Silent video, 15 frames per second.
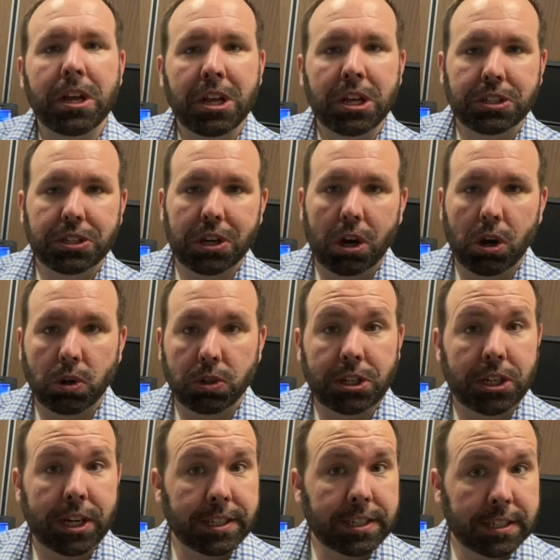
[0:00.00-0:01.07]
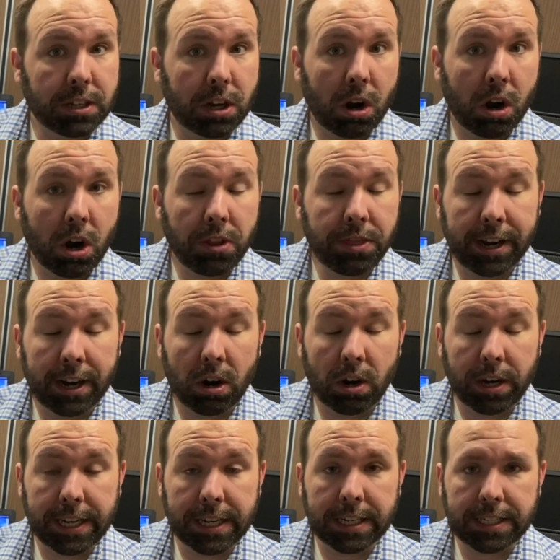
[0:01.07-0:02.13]
So chances are there
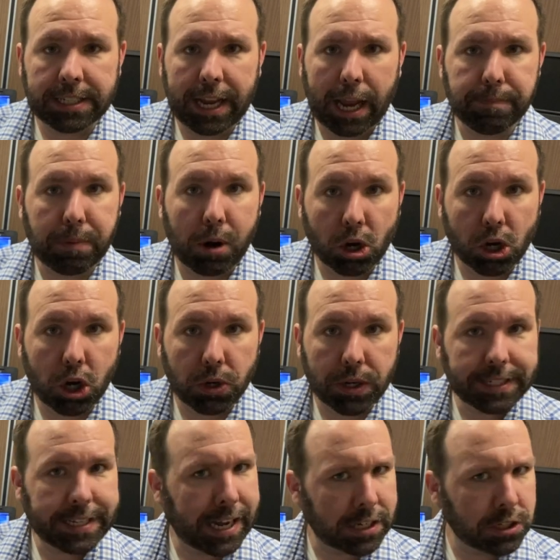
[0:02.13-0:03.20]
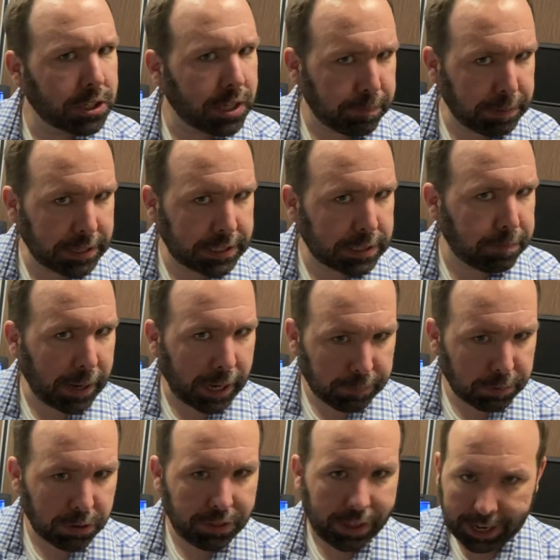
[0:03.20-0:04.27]
is a barcode attached to that piece of
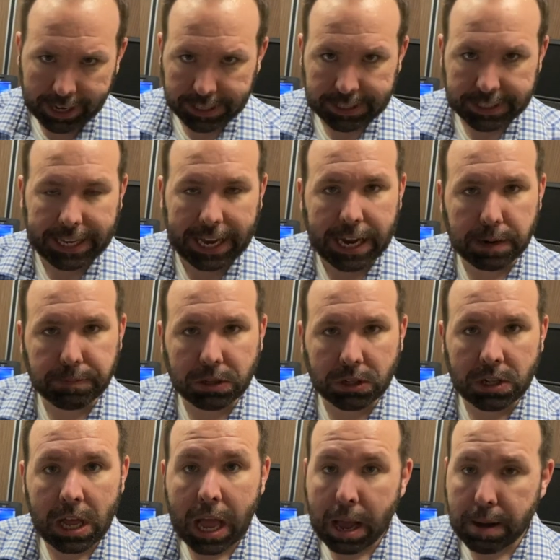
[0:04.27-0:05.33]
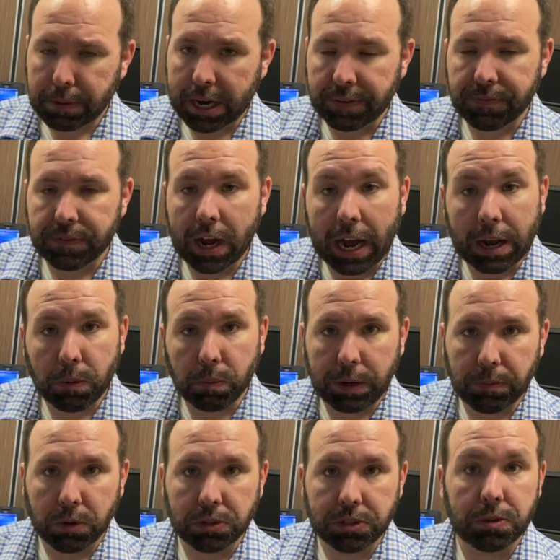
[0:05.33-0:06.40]
paper that is scannable, but if not, we
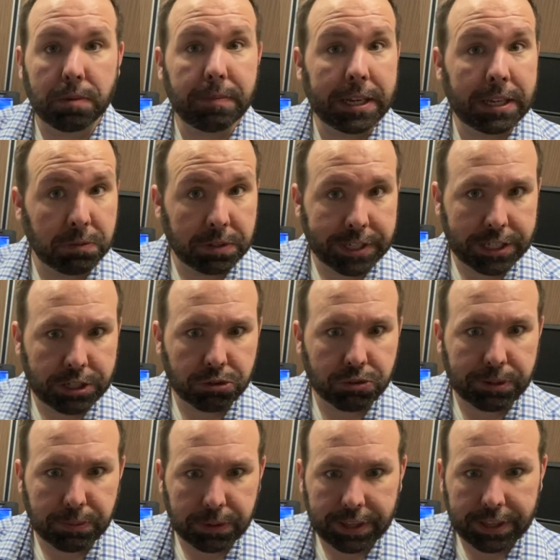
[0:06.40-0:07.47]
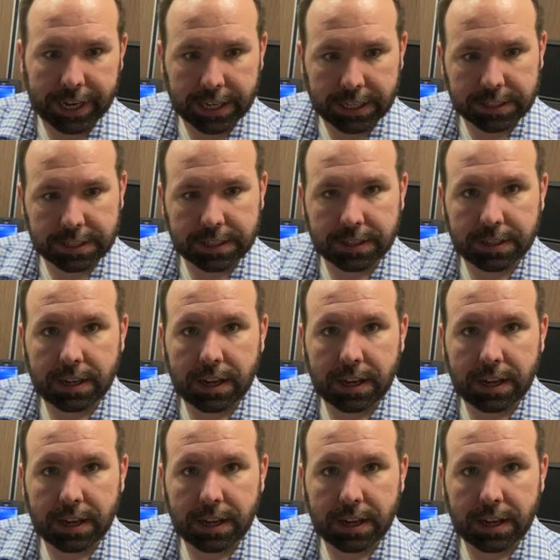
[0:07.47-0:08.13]
will do a manual entry with that.